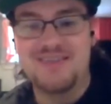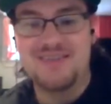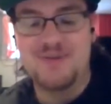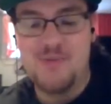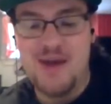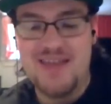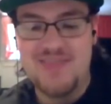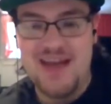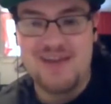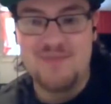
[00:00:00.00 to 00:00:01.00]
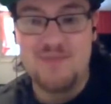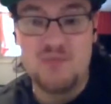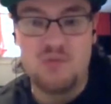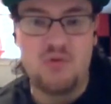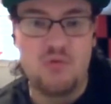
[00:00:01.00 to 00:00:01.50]
The way that
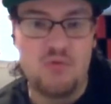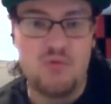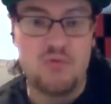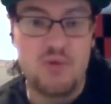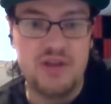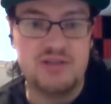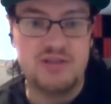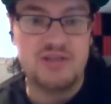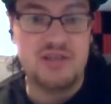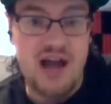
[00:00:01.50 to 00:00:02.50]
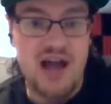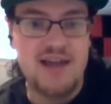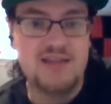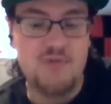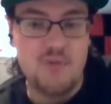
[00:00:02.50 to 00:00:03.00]
people were willing to
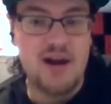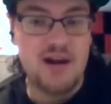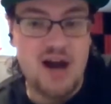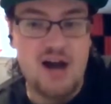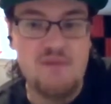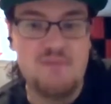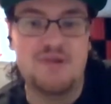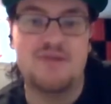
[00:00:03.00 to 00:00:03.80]
die to win a cup